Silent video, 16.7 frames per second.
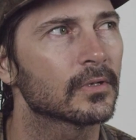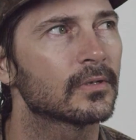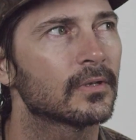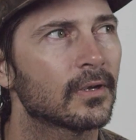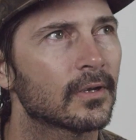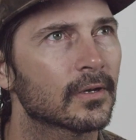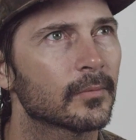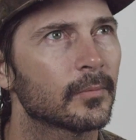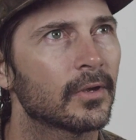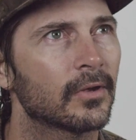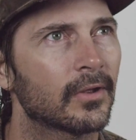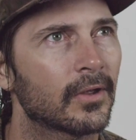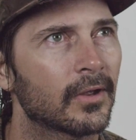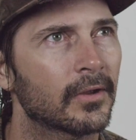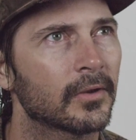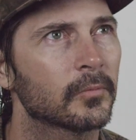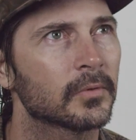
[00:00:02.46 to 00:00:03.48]
going to talk
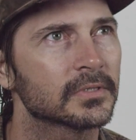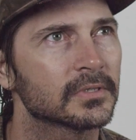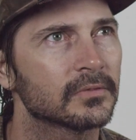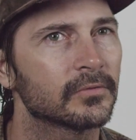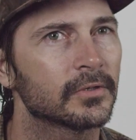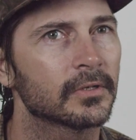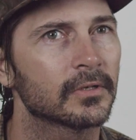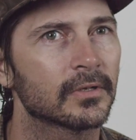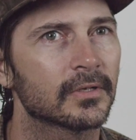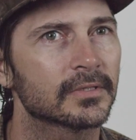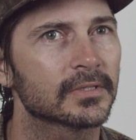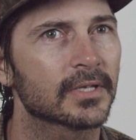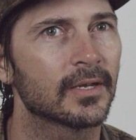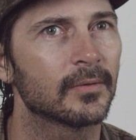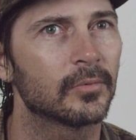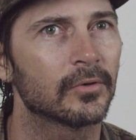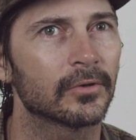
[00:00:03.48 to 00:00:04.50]
about how I wasn't very good at
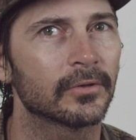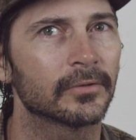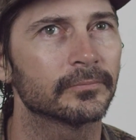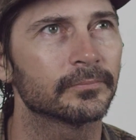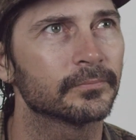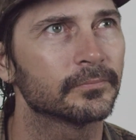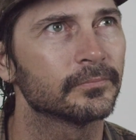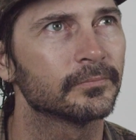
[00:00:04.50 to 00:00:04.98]
skateboarding.